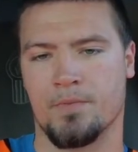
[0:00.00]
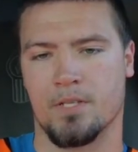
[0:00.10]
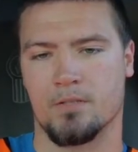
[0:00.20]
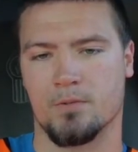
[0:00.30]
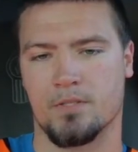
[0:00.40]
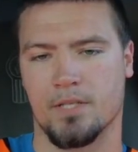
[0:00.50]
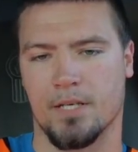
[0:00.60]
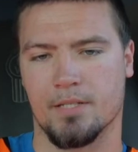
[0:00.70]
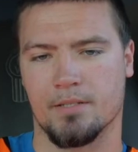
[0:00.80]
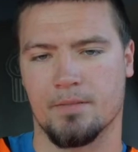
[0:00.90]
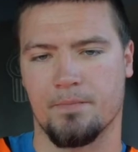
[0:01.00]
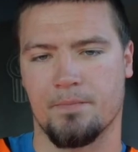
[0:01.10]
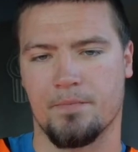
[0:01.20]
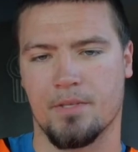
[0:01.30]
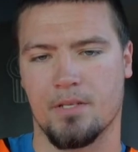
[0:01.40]
this one says
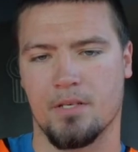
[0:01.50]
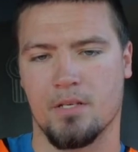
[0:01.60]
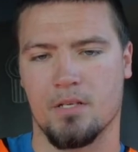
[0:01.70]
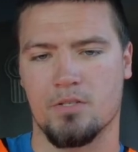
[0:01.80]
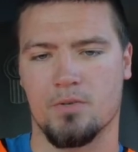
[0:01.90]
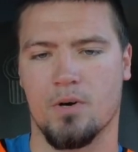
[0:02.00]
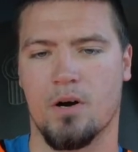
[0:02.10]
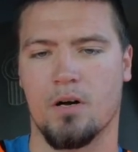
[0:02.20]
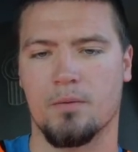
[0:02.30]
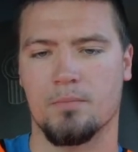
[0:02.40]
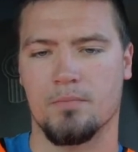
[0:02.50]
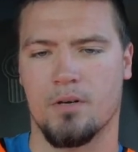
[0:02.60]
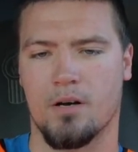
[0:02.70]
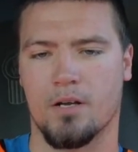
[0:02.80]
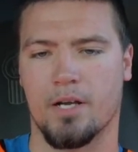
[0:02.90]
to all
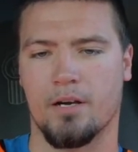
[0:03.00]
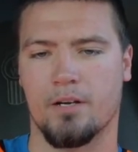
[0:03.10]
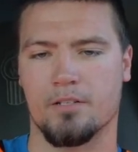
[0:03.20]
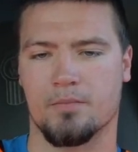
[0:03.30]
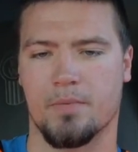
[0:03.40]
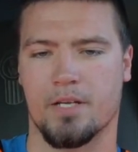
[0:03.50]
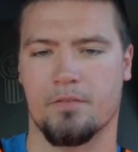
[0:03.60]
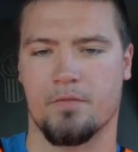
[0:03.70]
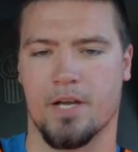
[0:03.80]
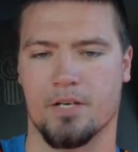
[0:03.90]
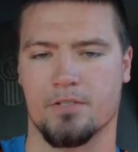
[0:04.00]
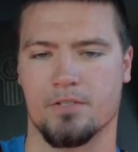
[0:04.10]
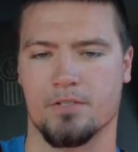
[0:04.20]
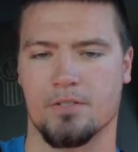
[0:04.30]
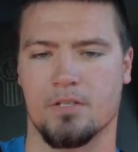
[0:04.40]
all carriers and
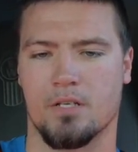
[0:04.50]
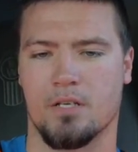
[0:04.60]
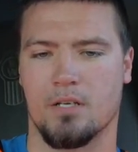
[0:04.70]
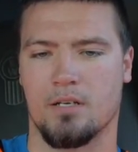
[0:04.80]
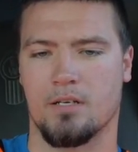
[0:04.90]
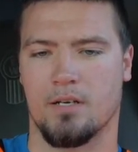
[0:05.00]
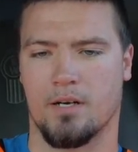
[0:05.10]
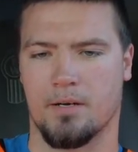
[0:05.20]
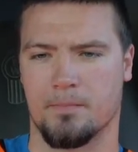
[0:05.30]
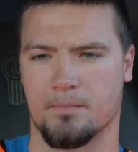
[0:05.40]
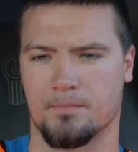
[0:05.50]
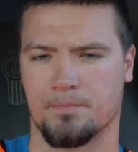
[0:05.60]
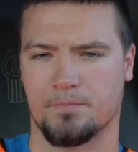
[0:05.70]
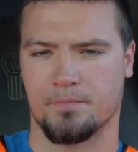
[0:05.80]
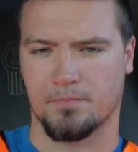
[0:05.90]
manufacturers. Um,
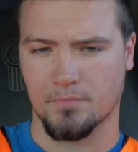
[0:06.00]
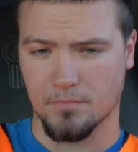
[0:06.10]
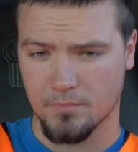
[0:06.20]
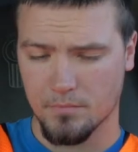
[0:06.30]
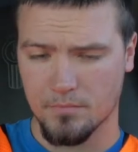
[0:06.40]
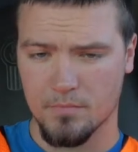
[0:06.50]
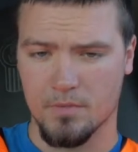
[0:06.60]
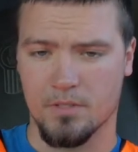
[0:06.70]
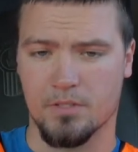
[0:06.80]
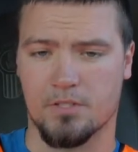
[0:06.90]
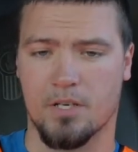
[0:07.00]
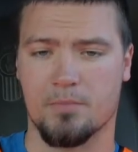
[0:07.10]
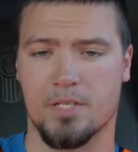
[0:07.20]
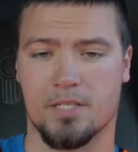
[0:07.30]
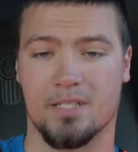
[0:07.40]
the
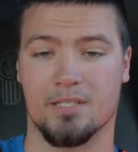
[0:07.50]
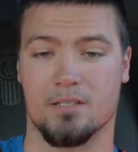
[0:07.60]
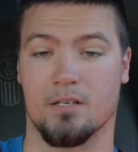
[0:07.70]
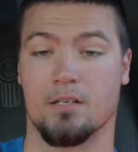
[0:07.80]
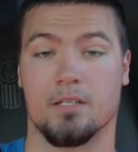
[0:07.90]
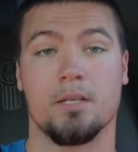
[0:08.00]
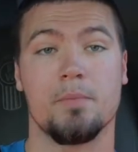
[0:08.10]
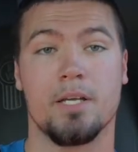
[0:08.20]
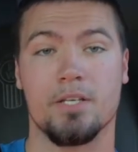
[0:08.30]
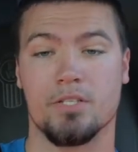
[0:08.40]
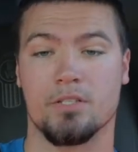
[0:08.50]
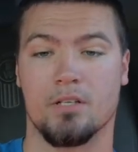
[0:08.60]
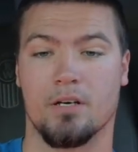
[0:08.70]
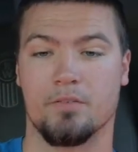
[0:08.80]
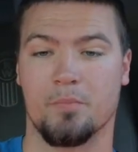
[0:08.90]
subject is elimination
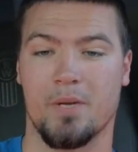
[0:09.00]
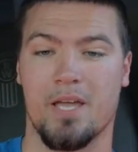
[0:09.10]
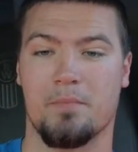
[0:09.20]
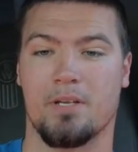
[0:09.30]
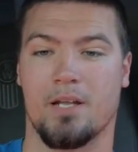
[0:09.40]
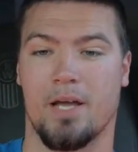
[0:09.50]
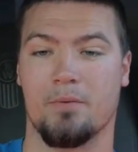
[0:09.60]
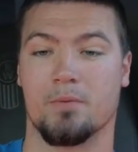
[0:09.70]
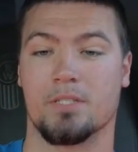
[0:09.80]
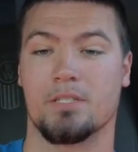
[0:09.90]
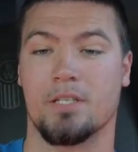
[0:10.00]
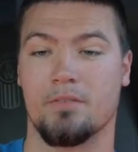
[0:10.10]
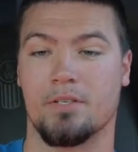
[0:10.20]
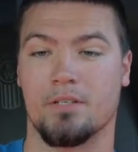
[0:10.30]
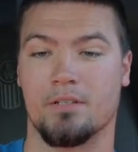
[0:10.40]
of payment at
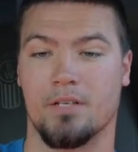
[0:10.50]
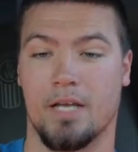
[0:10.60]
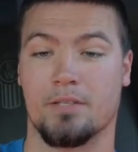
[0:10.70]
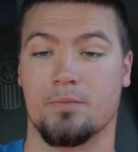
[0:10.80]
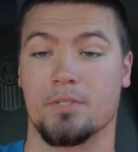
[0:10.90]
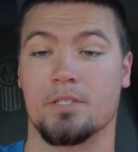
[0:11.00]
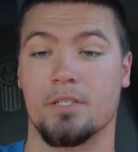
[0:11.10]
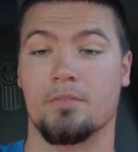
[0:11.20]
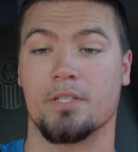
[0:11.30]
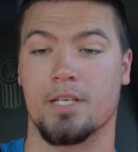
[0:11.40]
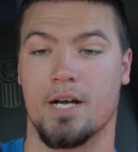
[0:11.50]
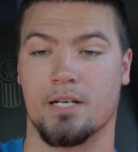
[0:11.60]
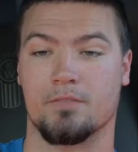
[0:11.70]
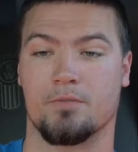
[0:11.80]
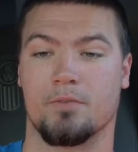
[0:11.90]
receiving at the receiving
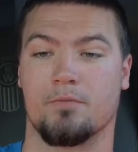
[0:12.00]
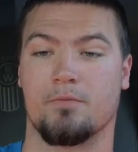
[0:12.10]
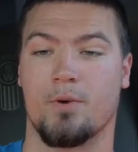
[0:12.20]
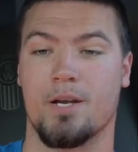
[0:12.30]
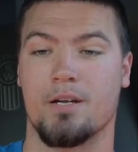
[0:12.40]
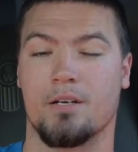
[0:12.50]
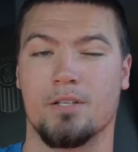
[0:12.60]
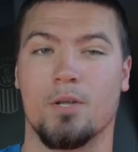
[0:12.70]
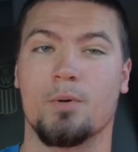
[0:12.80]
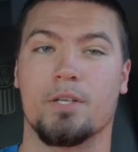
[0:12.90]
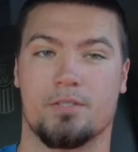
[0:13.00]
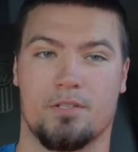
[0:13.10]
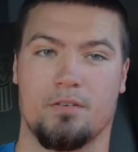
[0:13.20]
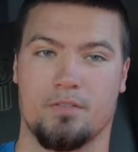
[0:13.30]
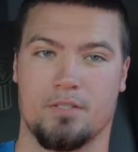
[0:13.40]
docks for freight unloading
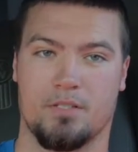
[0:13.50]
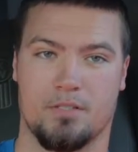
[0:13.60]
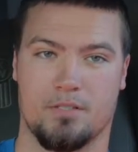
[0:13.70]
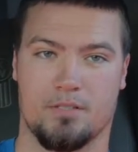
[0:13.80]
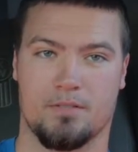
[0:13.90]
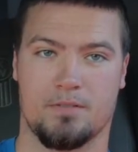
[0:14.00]
services.